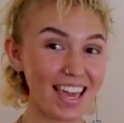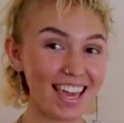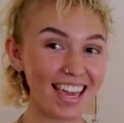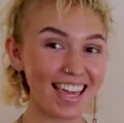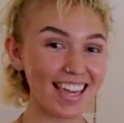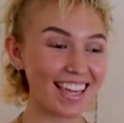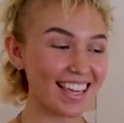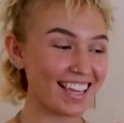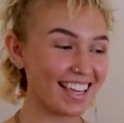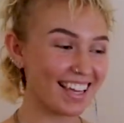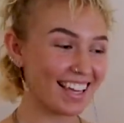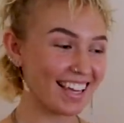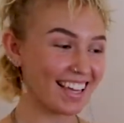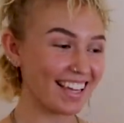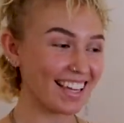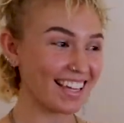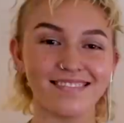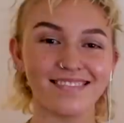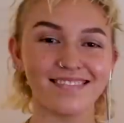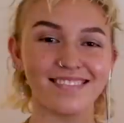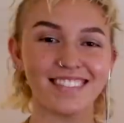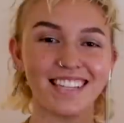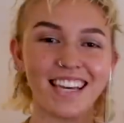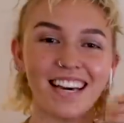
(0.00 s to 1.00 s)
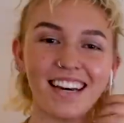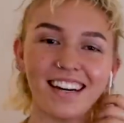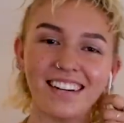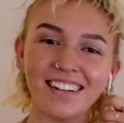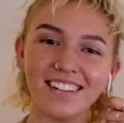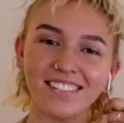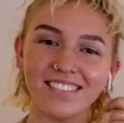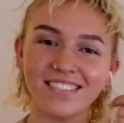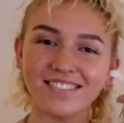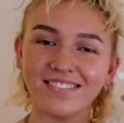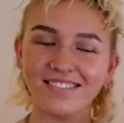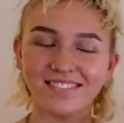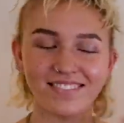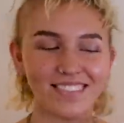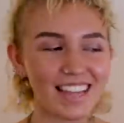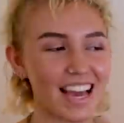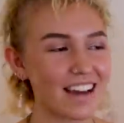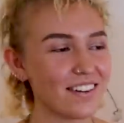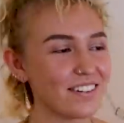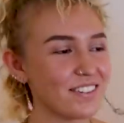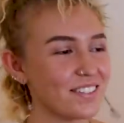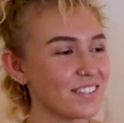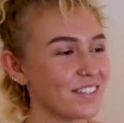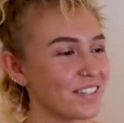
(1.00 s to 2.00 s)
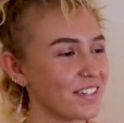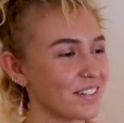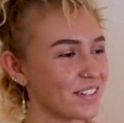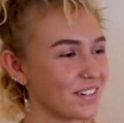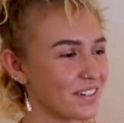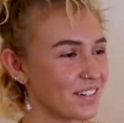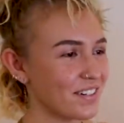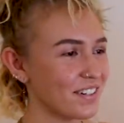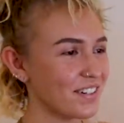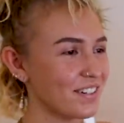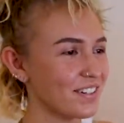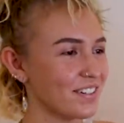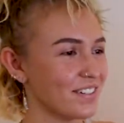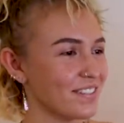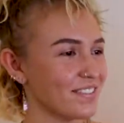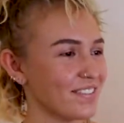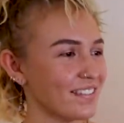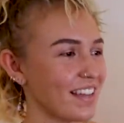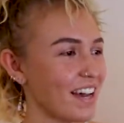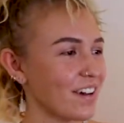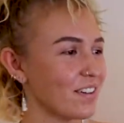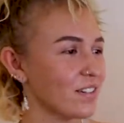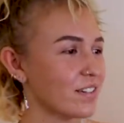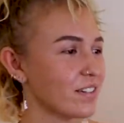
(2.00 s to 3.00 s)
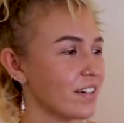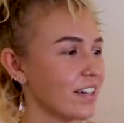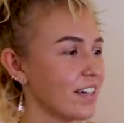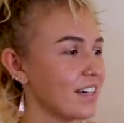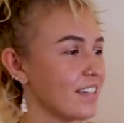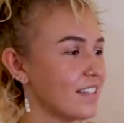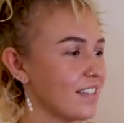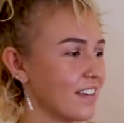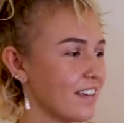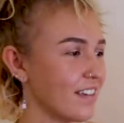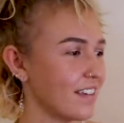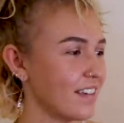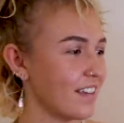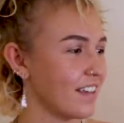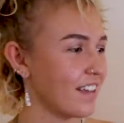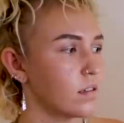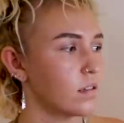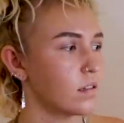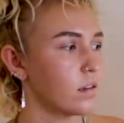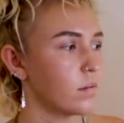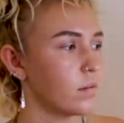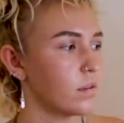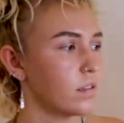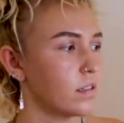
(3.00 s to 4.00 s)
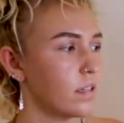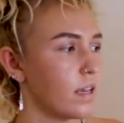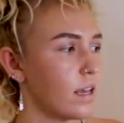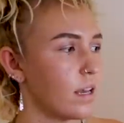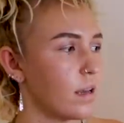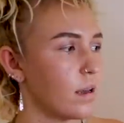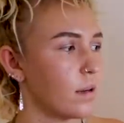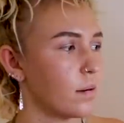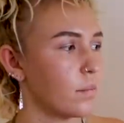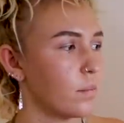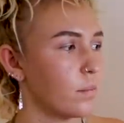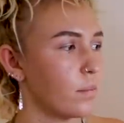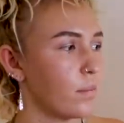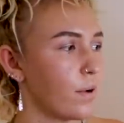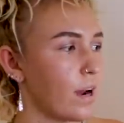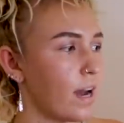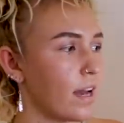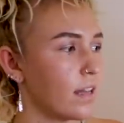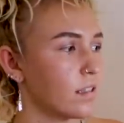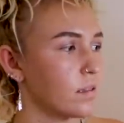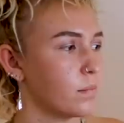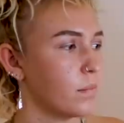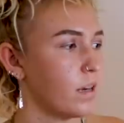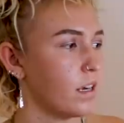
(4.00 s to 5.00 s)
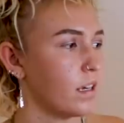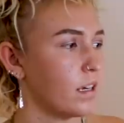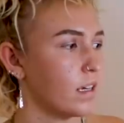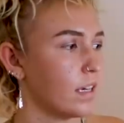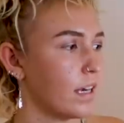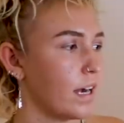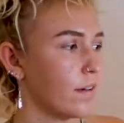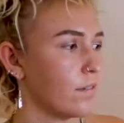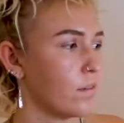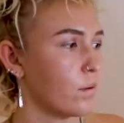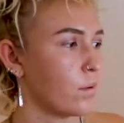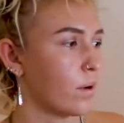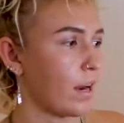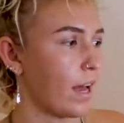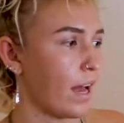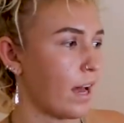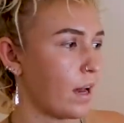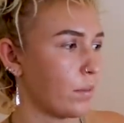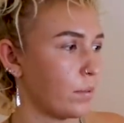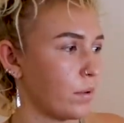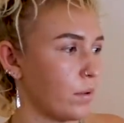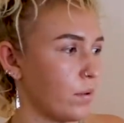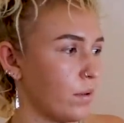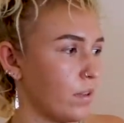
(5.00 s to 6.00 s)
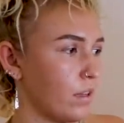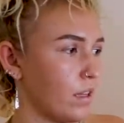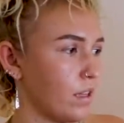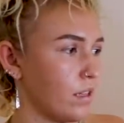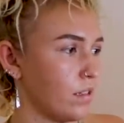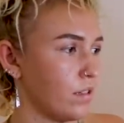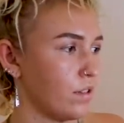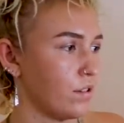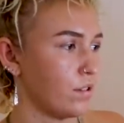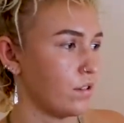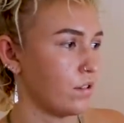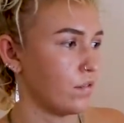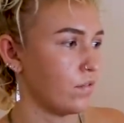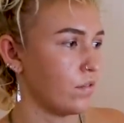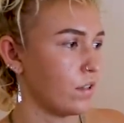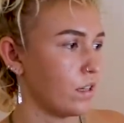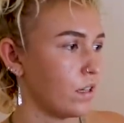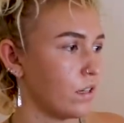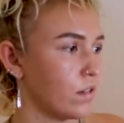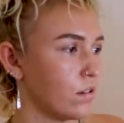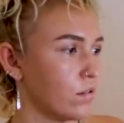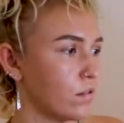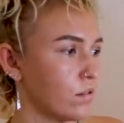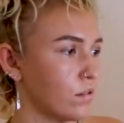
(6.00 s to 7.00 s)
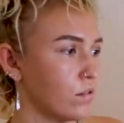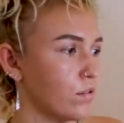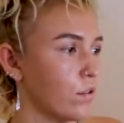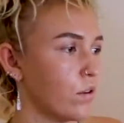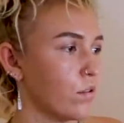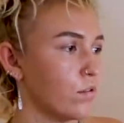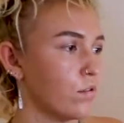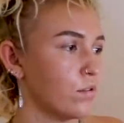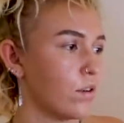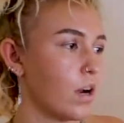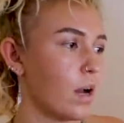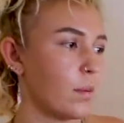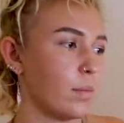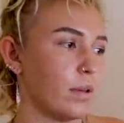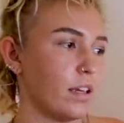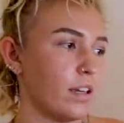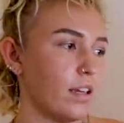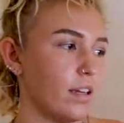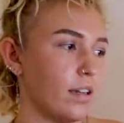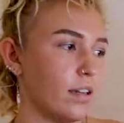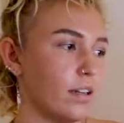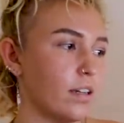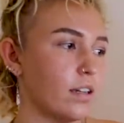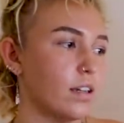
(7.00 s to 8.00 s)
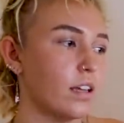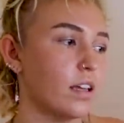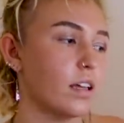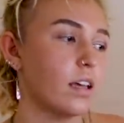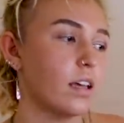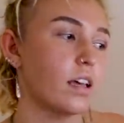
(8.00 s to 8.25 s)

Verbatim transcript: me. Yo, that was so cool. That was crazy. Someone said Brad's making everyone happy with his YouTube videos. No drama here.